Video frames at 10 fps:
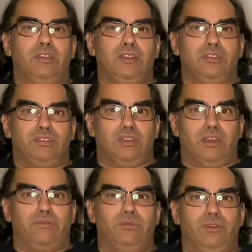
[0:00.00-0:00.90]

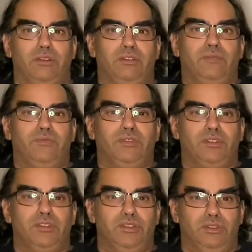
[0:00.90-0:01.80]
software
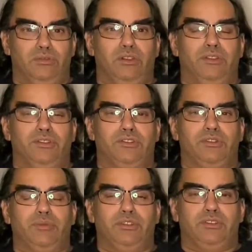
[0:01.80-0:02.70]
to do all their
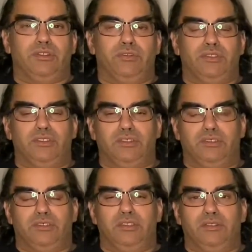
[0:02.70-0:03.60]
streaming services
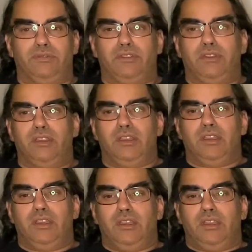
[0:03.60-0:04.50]
and stuff.
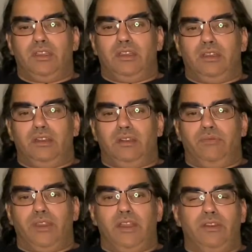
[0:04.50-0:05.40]

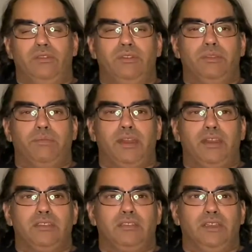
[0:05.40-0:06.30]
I know in the
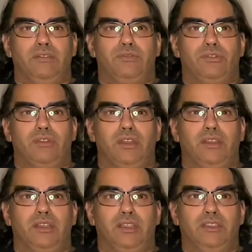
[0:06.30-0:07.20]
past I
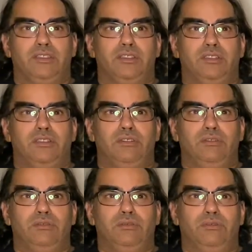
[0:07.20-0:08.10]
listened
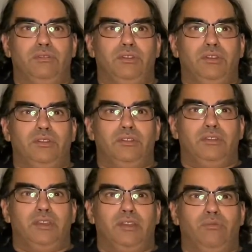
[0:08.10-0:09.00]
to
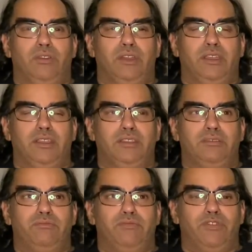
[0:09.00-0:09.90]

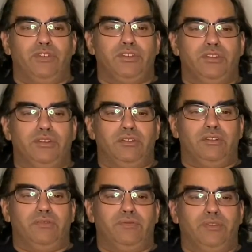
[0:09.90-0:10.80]
NYA version
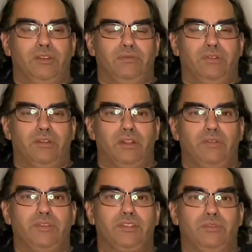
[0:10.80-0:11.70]
of
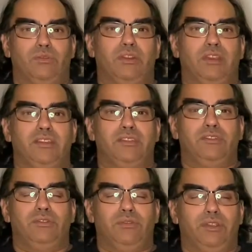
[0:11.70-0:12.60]
Harvest at
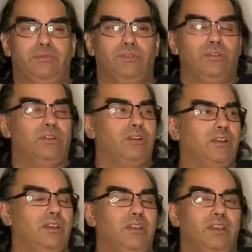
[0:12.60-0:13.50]
192.24
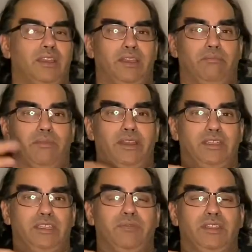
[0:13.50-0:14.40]
and my
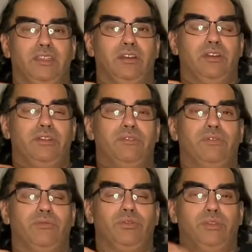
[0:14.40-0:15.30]
DVD audio
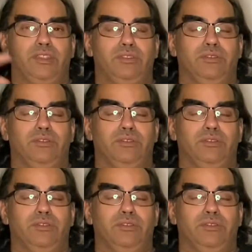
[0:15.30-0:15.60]
from 22